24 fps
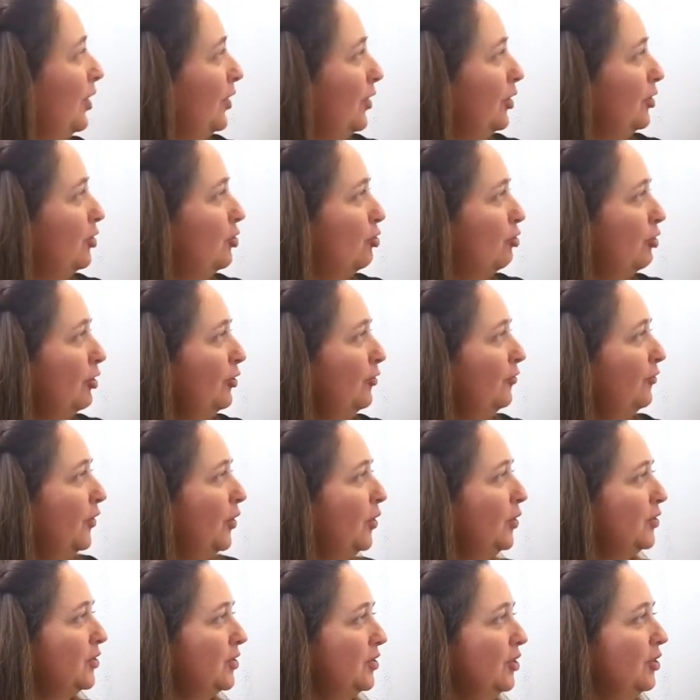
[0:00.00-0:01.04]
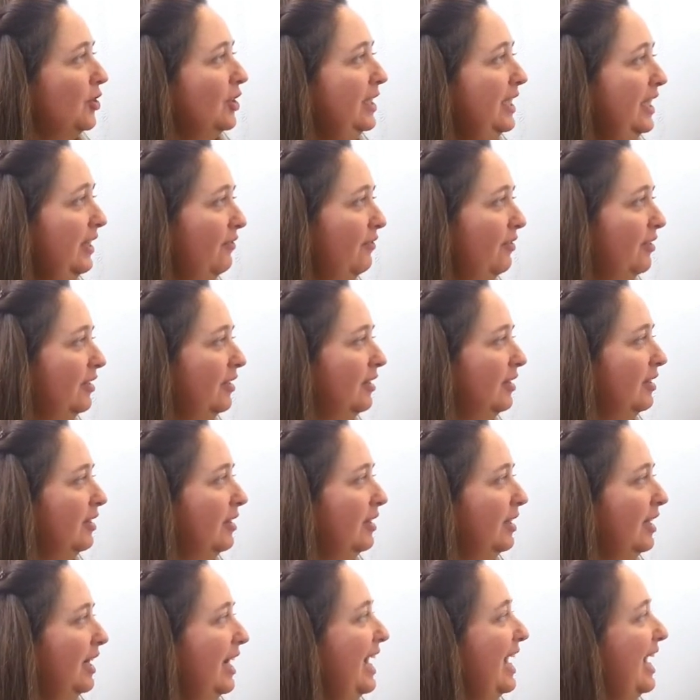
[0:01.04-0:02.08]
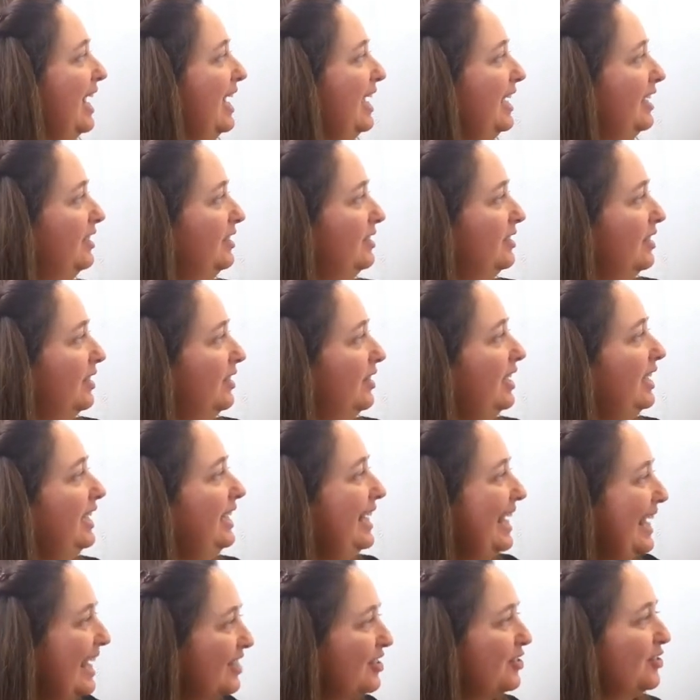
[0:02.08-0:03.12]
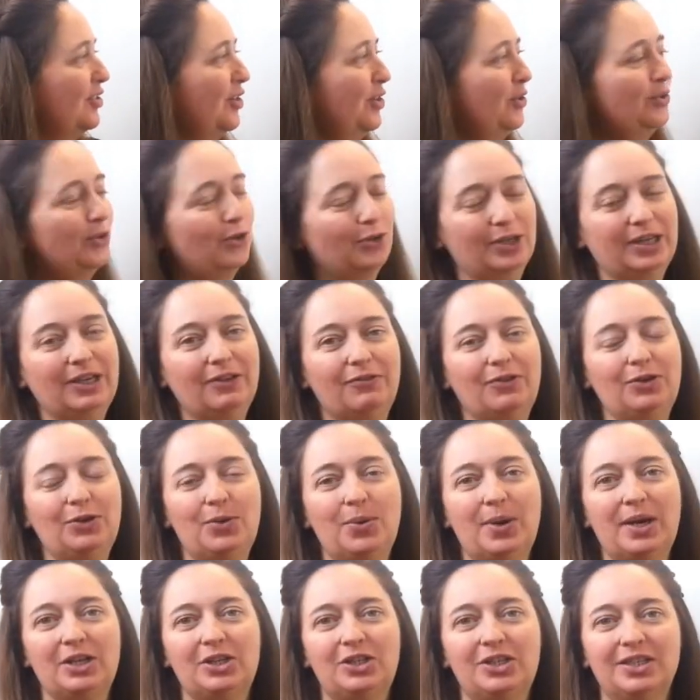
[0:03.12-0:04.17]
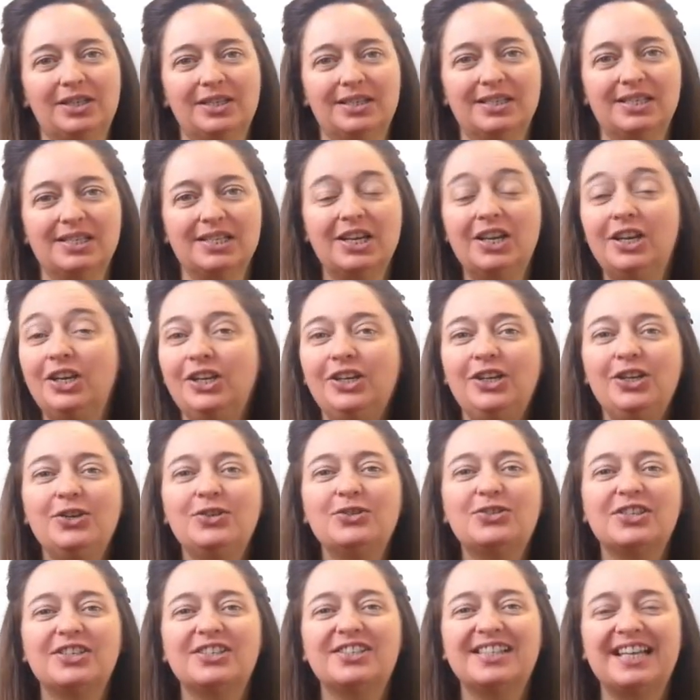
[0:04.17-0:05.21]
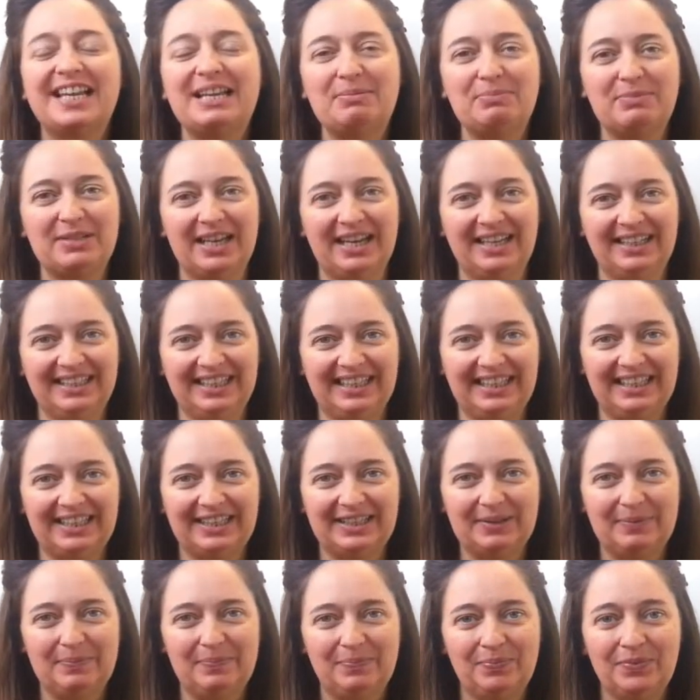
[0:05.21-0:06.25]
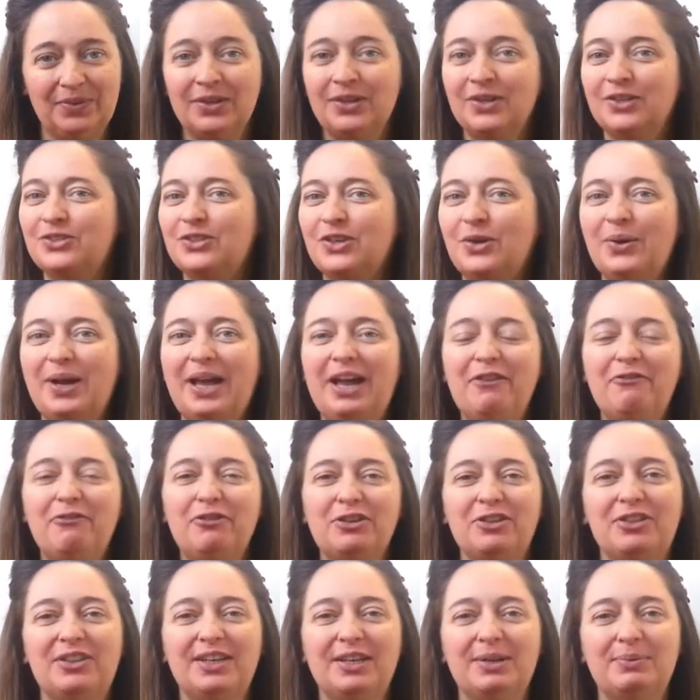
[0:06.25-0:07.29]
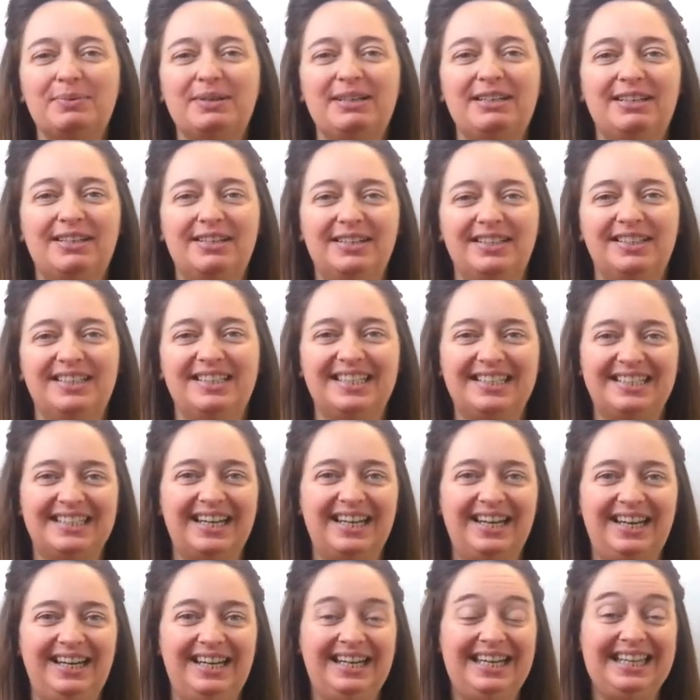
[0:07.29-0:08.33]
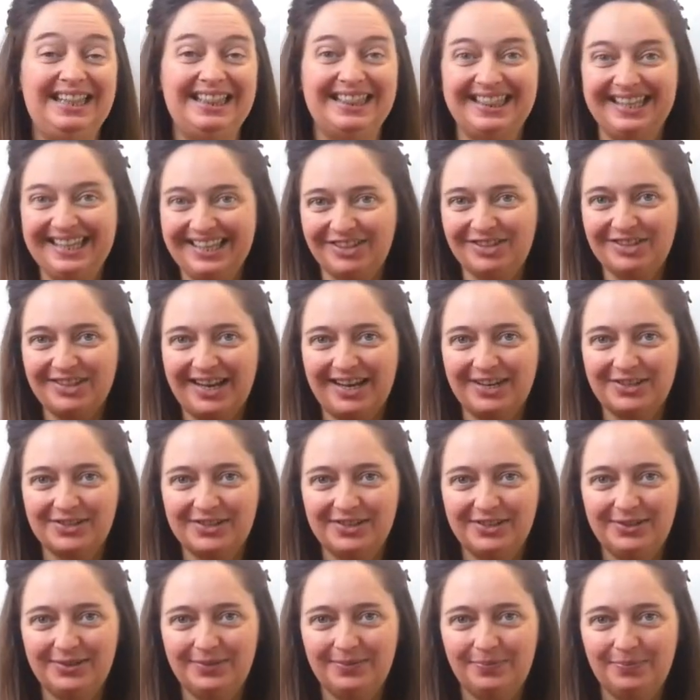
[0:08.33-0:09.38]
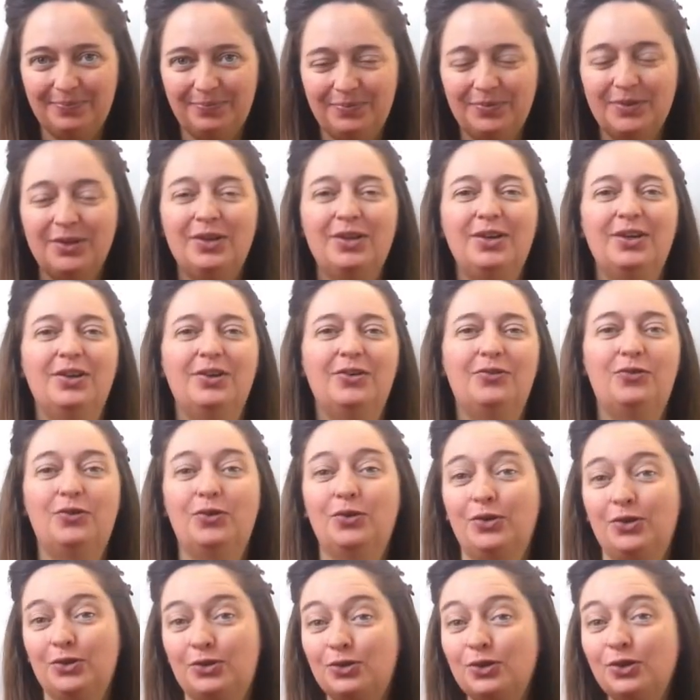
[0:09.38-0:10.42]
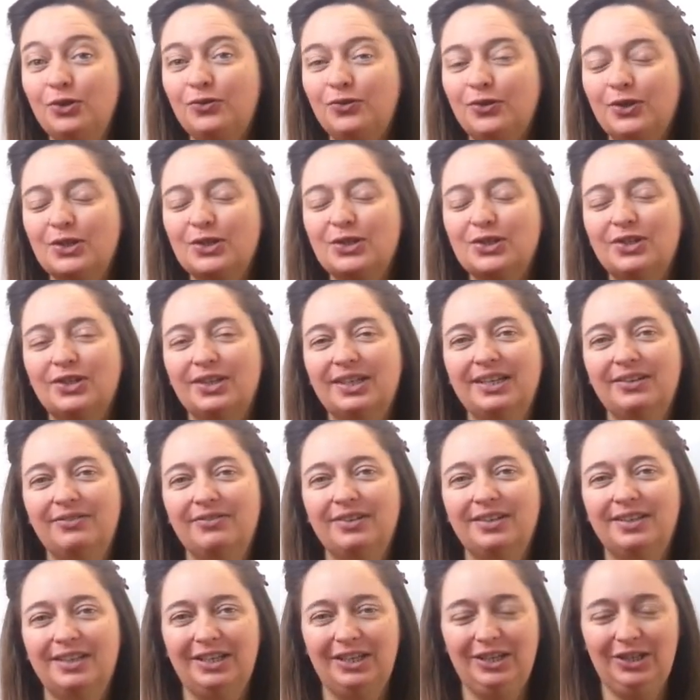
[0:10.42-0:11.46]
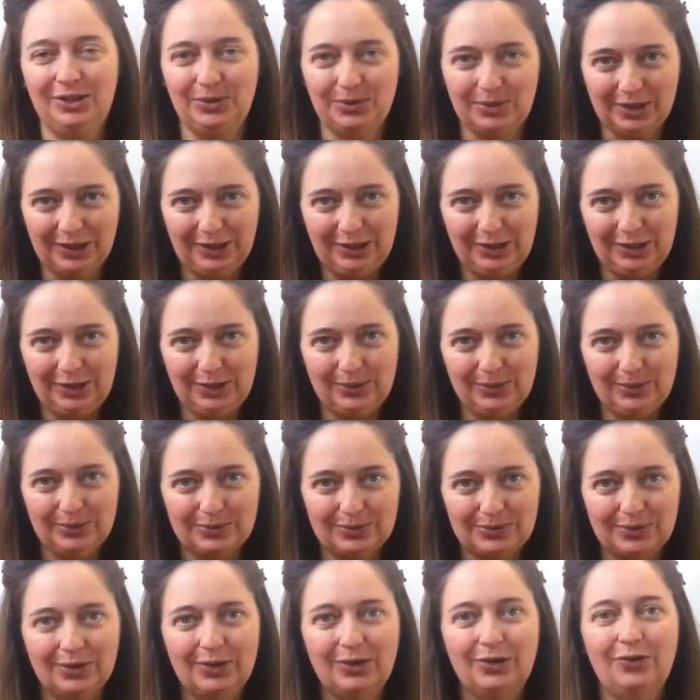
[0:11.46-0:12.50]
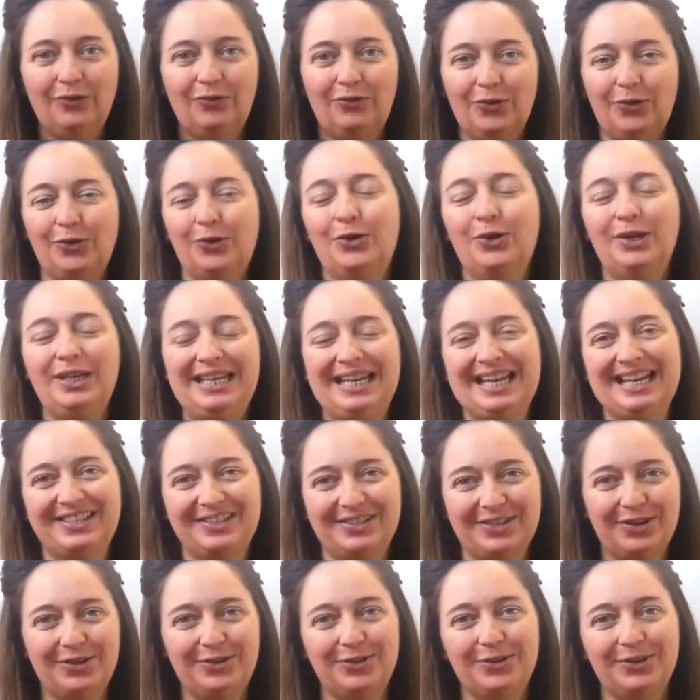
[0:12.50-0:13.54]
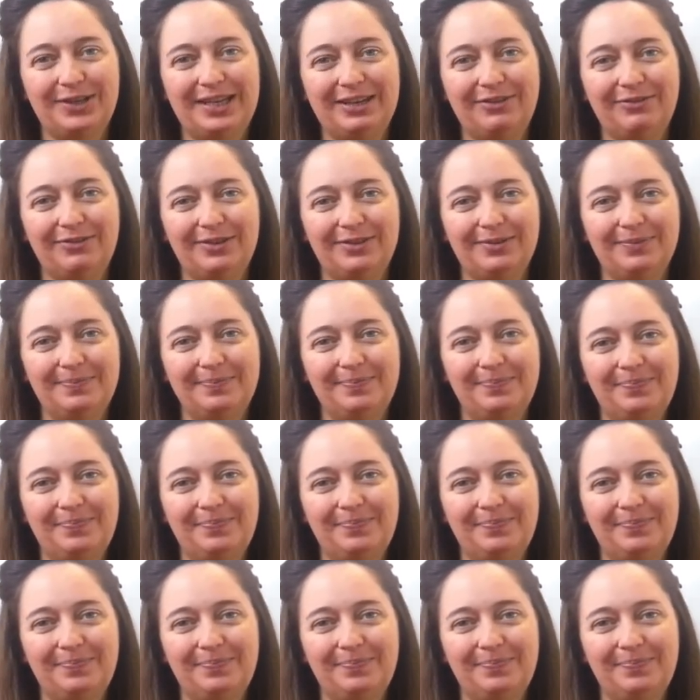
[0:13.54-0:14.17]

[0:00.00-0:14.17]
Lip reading: The true, false, not given and the yes, no, not given questions use the same technique. So everything we learned today in this lesson, for the true, false, not given, you can use for yes, no, not given.